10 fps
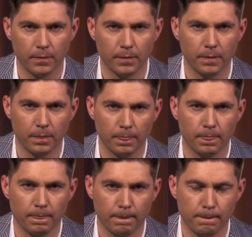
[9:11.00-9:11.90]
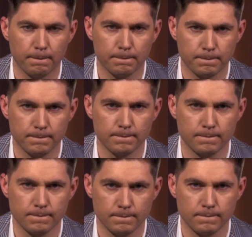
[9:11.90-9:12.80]

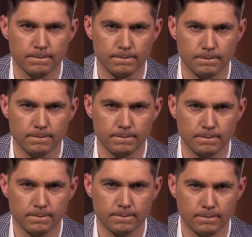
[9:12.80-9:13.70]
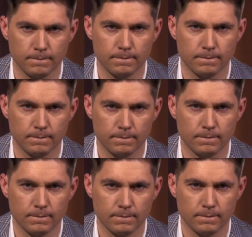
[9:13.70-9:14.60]

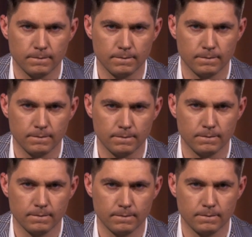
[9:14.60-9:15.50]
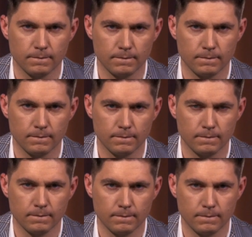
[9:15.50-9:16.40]

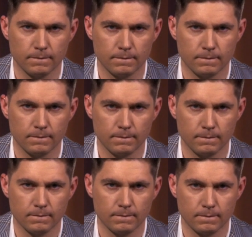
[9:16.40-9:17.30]
No words are spoken by the person on screen.